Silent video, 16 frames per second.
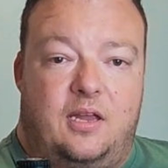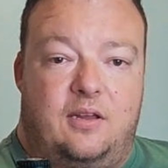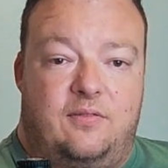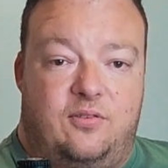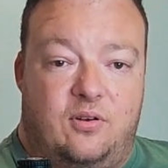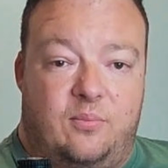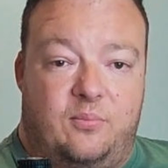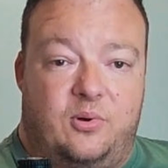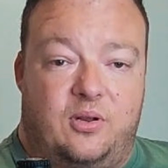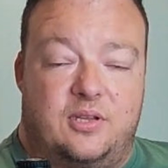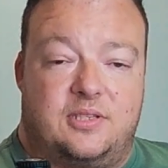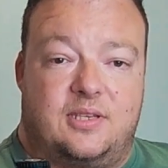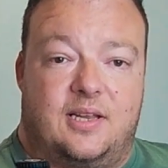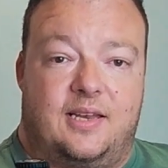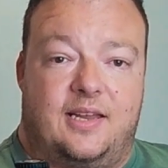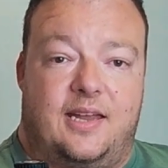If your
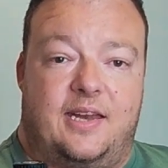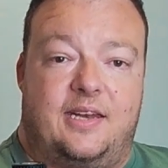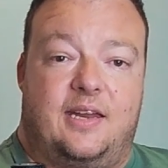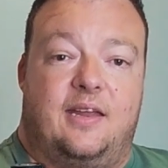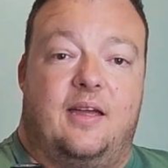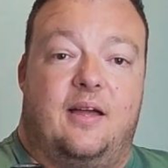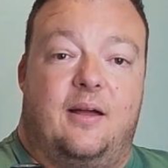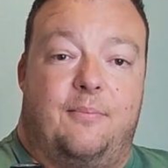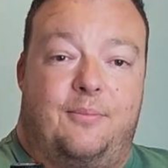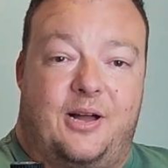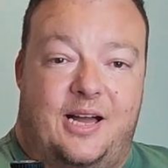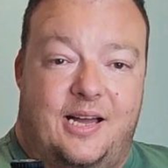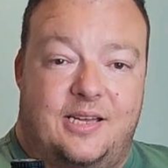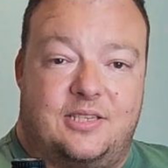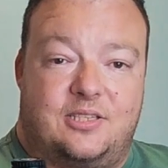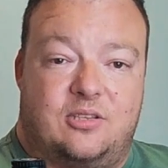bullets are landing
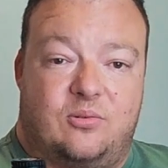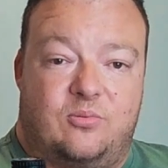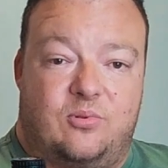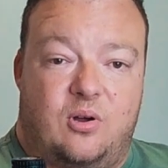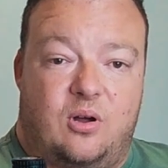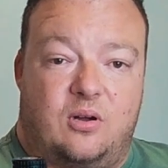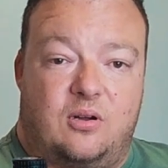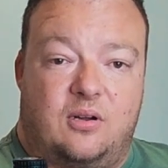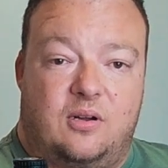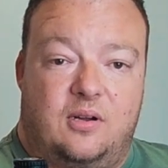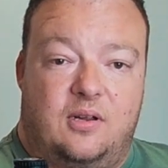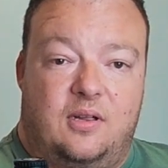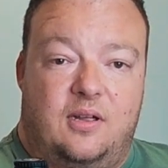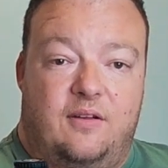past the rock,